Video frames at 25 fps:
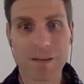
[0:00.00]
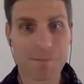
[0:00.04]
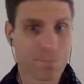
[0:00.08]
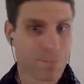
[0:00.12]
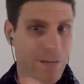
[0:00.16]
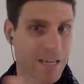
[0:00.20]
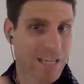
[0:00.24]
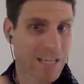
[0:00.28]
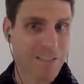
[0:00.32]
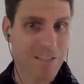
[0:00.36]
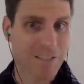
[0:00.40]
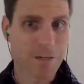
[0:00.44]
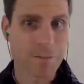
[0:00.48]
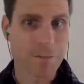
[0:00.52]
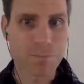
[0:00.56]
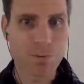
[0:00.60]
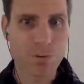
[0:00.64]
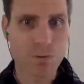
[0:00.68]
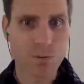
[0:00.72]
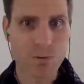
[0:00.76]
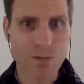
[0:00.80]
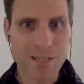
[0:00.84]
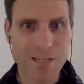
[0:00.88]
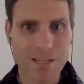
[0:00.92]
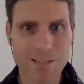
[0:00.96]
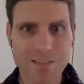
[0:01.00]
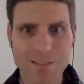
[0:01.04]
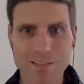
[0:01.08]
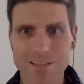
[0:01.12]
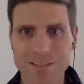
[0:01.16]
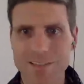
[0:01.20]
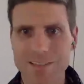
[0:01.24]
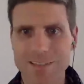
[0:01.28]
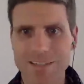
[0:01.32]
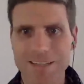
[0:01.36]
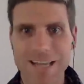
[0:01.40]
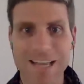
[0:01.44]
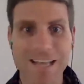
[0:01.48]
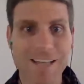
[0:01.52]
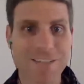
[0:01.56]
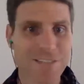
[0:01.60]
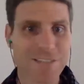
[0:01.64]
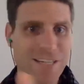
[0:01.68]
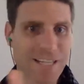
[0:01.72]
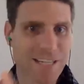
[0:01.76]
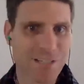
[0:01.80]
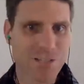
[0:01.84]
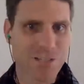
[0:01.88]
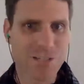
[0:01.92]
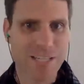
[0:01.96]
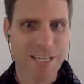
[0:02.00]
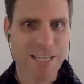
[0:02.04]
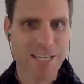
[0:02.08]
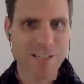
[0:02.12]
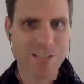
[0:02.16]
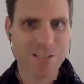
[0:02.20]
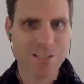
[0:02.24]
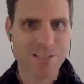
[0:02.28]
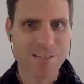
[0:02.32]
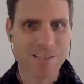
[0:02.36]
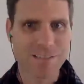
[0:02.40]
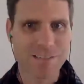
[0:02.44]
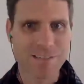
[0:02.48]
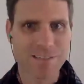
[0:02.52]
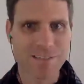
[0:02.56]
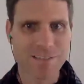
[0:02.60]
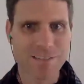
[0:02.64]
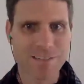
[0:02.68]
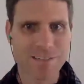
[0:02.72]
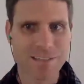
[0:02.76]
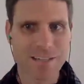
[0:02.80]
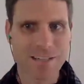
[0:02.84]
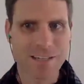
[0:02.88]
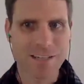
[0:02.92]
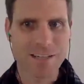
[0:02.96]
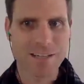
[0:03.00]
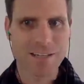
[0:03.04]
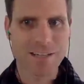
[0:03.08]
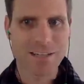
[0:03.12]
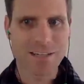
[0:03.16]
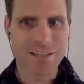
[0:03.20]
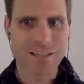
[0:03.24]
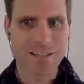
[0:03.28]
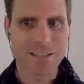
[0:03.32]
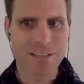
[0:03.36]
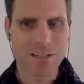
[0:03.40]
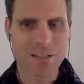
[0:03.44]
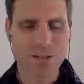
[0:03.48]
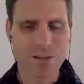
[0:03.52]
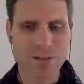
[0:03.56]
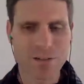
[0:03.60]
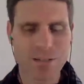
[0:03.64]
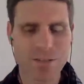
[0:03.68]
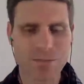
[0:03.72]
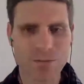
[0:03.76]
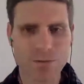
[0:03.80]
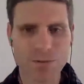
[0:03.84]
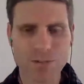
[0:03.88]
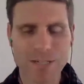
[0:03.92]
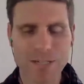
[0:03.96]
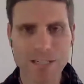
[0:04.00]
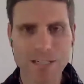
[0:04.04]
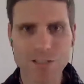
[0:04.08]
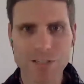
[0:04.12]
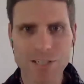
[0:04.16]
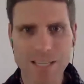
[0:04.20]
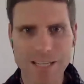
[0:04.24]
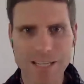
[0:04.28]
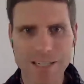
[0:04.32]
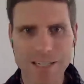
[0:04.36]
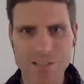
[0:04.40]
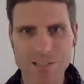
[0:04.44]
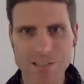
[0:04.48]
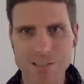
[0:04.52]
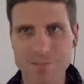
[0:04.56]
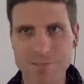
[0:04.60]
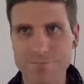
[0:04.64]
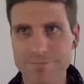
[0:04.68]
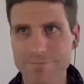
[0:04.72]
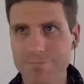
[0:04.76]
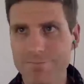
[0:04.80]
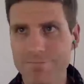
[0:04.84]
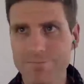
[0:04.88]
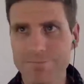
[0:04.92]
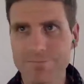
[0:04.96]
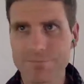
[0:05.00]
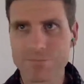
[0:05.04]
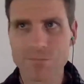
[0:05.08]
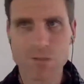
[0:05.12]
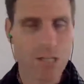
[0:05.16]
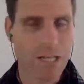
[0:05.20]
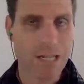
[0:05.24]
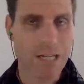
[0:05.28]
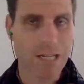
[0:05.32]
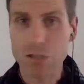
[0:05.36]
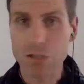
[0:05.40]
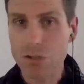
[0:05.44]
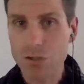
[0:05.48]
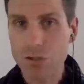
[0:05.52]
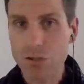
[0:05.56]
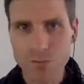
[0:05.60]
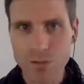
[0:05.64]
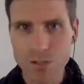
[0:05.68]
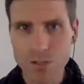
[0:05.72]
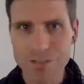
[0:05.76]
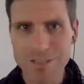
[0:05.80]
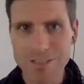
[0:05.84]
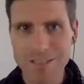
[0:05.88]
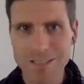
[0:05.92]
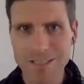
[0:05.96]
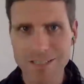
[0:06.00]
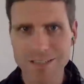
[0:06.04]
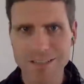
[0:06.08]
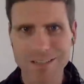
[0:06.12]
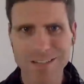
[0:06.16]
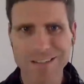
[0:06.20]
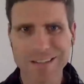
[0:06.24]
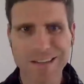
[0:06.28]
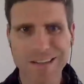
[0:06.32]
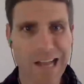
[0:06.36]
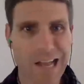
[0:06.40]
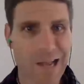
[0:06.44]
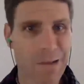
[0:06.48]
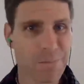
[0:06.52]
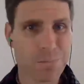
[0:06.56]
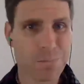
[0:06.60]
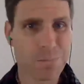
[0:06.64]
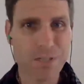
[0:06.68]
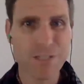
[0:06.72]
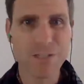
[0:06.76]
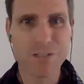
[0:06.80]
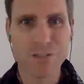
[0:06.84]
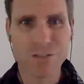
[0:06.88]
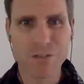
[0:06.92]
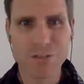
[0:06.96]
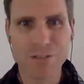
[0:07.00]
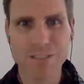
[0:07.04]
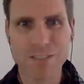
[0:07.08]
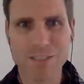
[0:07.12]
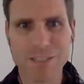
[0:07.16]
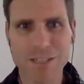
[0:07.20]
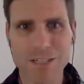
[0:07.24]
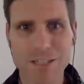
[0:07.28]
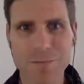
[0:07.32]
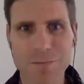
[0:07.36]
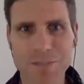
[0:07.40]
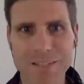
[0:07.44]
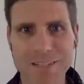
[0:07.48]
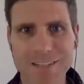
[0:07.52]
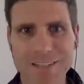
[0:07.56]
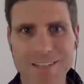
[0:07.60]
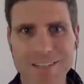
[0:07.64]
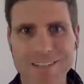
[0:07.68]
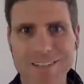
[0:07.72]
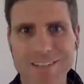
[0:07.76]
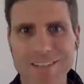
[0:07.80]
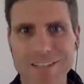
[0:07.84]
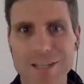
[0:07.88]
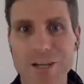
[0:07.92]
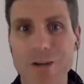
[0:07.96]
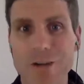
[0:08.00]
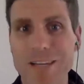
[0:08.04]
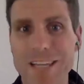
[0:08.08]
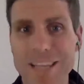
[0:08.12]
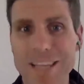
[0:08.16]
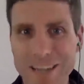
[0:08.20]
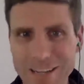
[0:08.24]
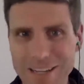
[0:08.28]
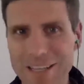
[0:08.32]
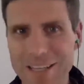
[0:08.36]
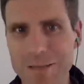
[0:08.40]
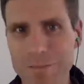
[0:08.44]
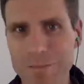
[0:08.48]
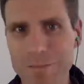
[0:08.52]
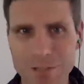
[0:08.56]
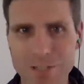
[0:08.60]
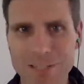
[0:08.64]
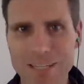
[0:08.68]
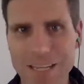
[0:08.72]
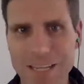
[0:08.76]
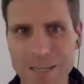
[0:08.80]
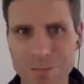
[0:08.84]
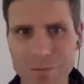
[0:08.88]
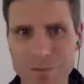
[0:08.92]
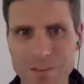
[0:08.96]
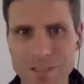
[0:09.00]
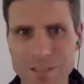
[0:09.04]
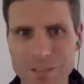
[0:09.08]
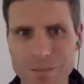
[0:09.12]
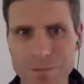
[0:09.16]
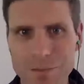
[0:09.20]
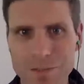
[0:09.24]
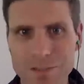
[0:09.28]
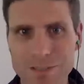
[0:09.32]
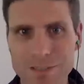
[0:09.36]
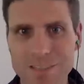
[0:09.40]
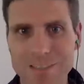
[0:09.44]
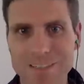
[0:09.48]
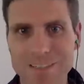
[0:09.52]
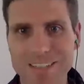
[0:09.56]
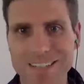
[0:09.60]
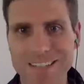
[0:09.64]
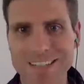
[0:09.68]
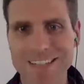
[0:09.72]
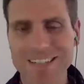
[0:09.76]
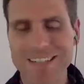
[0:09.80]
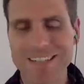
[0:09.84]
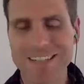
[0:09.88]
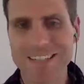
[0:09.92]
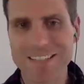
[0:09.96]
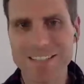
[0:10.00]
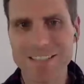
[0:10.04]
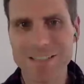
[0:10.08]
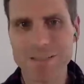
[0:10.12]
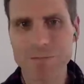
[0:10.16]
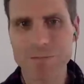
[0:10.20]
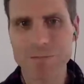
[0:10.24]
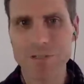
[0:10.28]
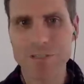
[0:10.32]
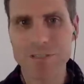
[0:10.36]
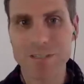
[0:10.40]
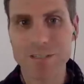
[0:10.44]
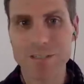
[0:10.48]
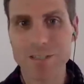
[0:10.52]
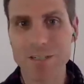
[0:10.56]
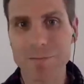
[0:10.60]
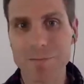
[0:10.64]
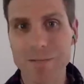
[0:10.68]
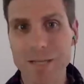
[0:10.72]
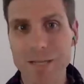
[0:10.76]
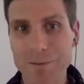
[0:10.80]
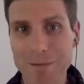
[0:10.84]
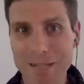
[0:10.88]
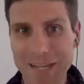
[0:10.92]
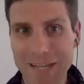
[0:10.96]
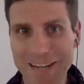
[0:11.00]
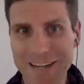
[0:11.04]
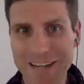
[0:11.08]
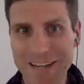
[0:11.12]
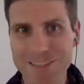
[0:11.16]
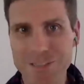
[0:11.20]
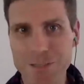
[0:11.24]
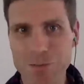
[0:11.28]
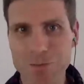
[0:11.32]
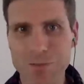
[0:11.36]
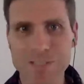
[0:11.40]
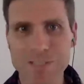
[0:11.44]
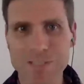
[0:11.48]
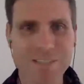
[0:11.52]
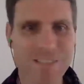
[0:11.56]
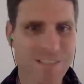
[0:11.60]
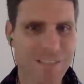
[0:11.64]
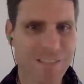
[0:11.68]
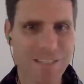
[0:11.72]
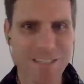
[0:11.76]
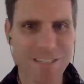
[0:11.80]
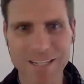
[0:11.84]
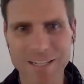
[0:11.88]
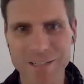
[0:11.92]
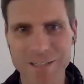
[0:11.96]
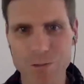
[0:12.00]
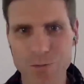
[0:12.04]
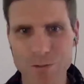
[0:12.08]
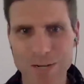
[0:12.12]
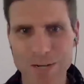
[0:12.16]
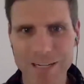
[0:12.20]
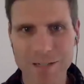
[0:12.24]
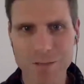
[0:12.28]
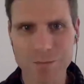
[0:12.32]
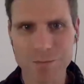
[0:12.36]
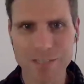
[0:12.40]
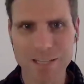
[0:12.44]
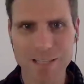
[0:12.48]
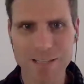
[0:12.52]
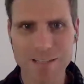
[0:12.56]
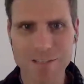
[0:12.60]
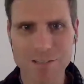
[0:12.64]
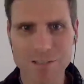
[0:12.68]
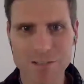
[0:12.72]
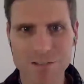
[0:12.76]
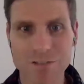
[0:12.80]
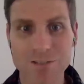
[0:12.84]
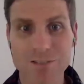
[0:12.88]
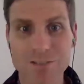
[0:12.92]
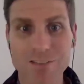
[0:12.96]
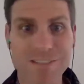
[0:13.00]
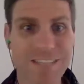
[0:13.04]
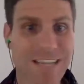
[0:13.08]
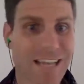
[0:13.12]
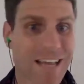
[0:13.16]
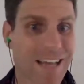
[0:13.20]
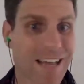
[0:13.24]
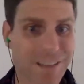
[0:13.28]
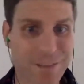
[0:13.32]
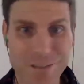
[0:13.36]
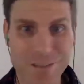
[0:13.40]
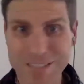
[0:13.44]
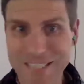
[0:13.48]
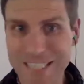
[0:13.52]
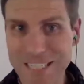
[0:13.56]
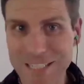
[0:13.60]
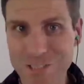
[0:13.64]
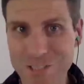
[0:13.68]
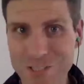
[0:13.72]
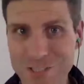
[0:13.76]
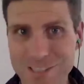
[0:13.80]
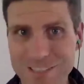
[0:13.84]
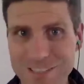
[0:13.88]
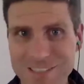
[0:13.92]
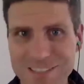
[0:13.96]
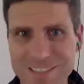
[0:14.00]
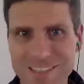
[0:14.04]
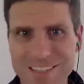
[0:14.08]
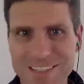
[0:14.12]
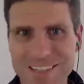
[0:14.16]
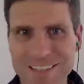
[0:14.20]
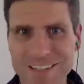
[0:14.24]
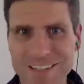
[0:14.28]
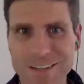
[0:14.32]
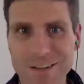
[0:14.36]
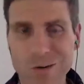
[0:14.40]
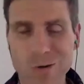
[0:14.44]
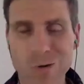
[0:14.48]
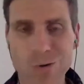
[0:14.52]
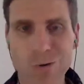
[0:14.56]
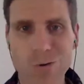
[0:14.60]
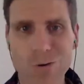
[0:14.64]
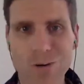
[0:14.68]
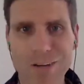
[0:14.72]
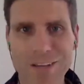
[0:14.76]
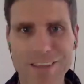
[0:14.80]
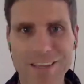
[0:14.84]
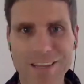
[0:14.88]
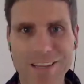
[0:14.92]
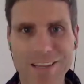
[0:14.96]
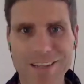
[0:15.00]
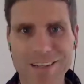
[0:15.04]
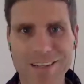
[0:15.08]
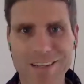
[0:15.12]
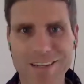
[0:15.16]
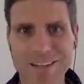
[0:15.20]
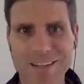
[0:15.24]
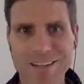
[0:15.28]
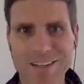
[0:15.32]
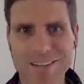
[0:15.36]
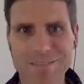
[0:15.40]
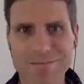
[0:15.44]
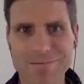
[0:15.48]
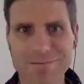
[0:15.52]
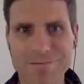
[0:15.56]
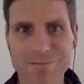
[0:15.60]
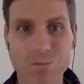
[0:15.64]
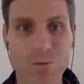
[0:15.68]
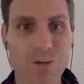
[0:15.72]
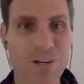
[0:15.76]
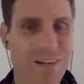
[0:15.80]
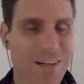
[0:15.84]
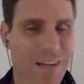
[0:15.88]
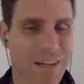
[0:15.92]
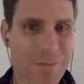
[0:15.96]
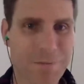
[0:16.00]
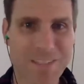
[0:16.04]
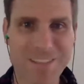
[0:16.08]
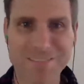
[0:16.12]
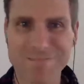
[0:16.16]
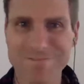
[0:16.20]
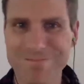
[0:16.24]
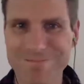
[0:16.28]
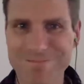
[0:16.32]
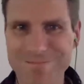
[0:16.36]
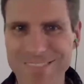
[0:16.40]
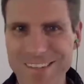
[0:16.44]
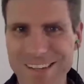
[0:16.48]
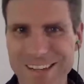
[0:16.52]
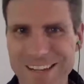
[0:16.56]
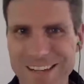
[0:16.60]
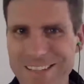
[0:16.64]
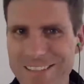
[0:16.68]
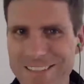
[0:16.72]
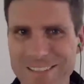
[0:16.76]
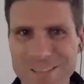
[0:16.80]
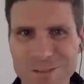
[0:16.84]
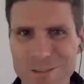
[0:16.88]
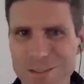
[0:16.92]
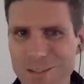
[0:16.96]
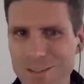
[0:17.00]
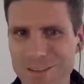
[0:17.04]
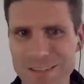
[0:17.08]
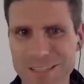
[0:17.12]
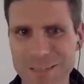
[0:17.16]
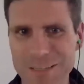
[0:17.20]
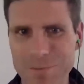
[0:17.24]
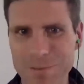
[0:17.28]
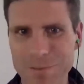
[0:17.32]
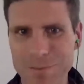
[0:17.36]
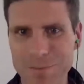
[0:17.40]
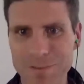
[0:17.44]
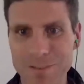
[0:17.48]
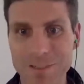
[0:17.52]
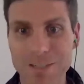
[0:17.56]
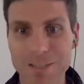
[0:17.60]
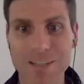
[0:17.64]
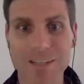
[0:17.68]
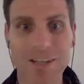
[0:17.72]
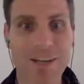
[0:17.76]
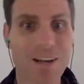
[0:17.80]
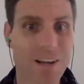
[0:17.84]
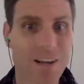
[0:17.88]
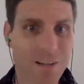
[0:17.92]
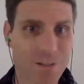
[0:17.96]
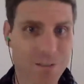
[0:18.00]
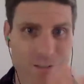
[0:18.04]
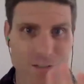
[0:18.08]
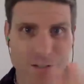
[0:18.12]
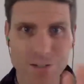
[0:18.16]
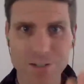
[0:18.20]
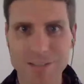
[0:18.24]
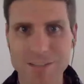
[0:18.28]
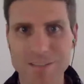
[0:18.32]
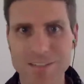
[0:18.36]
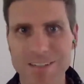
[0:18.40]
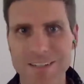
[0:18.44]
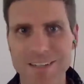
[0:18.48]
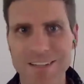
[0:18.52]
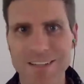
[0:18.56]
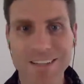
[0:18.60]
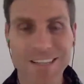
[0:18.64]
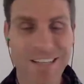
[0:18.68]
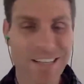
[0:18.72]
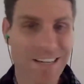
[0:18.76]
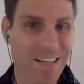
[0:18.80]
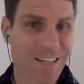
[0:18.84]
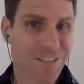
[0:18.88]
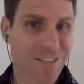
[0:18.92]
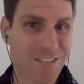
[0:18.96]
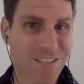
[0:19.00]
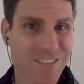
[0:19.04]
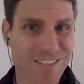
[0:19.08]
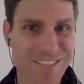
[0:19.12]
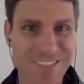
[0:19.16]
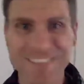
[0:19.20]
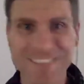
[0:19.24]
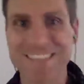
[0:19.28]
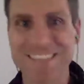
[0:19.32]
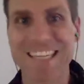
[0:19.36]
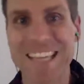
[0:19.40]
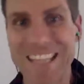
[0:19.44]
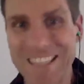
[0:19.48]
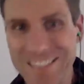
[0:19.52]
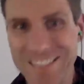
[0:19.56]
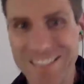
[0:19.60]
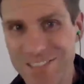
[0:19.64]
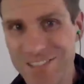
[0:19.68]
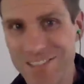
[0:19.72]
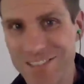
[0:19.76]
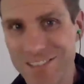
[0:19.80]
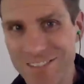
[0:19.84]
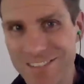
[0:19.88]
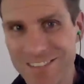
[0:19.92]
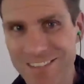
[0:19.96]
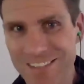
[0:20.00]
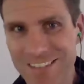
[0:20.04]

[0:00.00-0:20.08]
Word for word: As an employer, as an education, you know, if you're in education, university, I'm pretty sure it's going to be, you know, can I communicate with this person? Is this person going to be able to ask questions and interact with other students, other teachers, or are they going to, what? I mean, I still don't think people are going to, like, oh, sorry, can I just text you